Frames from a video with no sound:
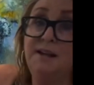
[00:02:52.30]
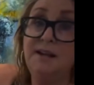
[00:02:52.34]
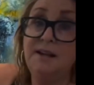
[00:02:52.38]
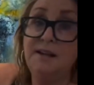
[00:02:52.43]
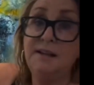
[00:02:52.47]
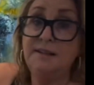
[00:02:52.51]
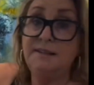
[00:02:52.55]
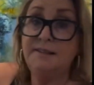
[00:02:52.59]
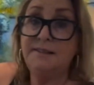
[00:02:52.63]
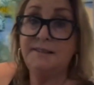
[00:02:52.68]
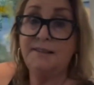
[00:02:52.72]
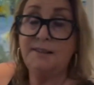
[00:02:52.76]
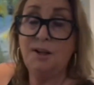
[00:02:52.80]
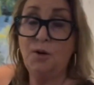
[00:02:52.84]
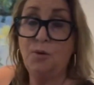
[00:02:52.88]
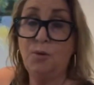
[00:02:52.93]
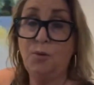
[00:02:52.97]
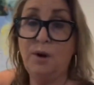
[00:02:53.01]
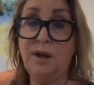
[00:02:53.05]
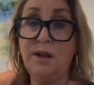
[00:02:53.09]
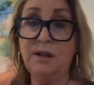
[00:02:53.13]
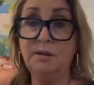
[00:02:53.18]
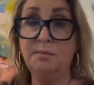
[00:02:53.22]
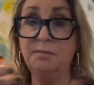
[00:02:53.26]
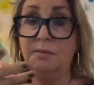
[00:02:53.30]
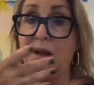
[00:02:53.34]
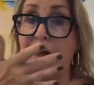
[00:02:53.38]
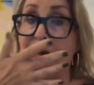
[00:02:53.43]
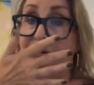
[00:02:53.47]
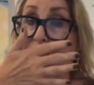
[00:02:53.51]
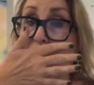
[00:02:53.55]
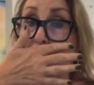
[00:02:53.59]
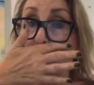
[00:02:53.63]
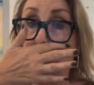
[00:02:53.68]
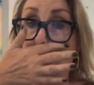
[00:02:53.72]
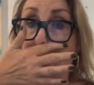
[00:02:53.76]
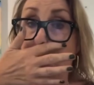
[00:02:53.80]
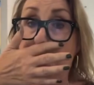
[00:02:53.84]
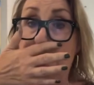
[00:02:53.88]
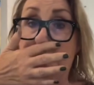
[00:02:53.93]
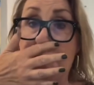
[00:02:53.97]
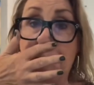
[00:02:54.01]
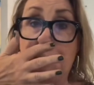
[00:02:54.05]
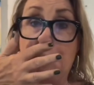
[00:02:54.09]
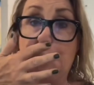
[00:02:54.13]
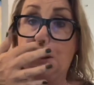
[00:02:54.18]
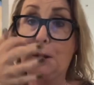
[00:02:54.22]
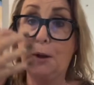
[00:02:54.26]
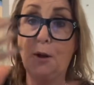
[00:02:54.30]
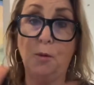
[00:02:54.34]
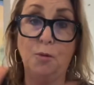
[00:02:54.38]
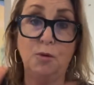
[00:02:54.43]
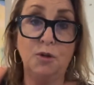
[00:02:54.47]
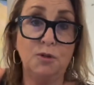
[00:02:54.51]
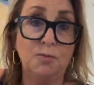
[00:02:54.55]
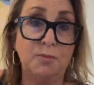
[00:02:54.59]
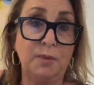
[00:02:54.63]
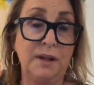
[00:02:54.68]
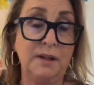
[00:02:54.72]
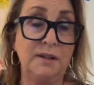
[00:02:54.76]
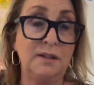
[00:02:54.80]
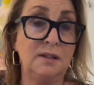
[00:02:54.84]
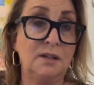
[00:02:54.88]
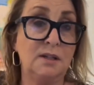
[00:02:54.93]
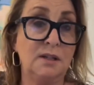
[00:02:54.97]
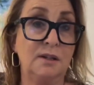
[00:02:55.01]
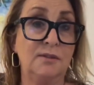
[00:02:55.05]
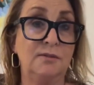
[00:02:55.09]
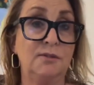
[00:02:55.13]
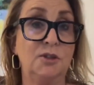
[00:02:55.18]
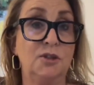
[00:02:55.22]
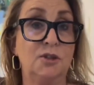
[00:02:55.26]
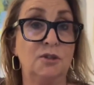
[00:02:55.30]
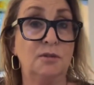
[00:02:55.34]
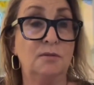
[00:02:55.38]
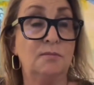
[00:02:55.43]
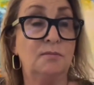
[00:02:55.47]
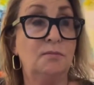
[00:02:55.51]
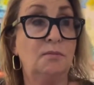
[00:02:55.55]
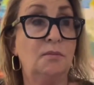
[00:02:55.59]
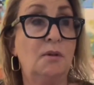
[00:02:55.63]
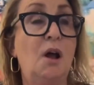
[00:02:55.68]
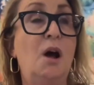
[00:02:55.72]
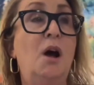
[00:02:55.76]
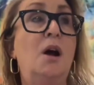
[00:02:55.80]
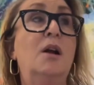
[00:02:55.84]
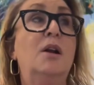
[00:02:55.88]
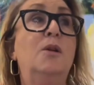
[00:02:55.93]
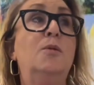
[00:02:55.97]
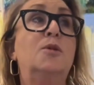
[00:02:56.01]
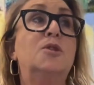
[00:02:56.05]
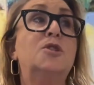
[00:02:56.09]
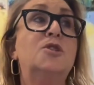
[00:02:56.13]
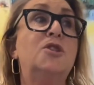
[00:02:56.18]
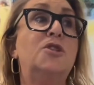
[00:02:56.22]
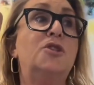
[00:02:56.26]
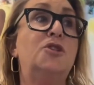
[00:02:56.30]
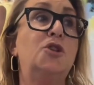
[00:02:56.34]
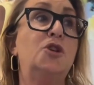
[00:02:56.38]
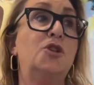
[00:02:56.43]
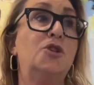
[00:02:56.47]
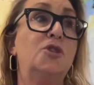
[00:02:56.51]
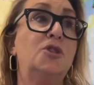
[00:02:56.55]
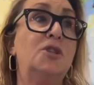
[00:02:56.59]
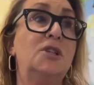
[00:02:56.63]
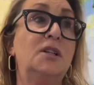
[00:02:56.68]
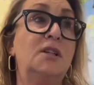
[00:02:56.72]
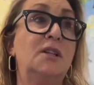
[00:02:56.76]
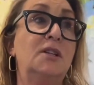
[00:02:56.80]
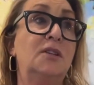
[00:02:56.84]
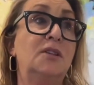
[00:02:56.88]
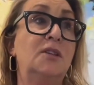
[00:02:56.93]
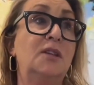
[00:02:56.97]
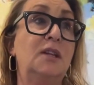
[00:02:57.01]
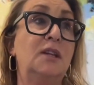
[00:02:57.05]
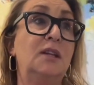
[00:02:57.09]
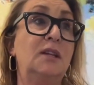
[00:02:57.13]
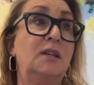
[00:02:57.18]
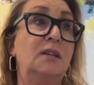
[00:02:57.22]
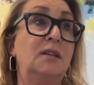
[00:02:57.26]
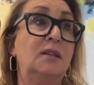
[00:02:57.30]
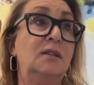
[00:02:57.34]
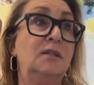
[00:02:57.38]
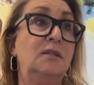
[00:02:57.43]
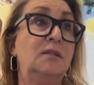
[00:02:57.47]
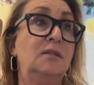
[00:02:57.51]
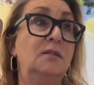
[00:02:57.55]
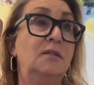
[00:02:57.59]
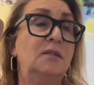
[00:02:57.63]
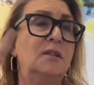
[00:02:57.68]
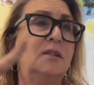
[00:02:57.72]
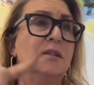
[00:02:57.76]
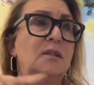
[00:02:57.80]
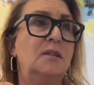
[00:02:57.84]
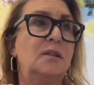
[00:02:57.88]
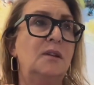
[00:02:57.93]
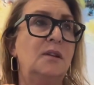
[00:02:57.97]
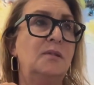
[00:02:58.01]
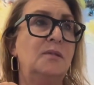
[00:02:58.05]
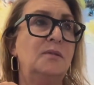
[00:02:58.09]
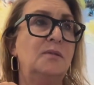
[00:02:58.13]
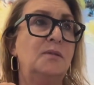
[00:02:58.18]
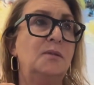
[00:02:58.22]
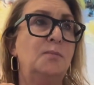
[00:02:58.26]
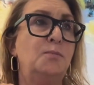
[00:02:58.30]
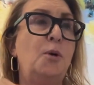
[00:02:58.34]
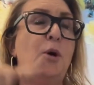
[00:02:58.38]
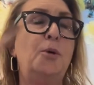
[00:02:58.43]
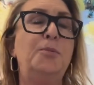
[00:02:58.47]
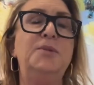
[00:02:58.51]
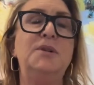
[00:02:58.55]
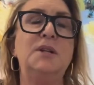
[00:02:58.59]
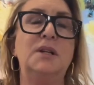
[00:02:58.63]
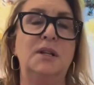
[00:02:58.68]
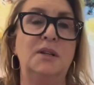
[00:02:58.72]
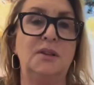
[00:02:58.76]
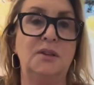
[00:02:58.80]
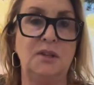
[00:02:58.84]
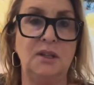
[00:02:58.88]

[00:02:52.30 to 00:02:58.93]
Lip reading: It's so wet and covered in oil paint, I'm going to go watch bloody television. I'm going to watch the John Dylan thing, Bob Dylan thing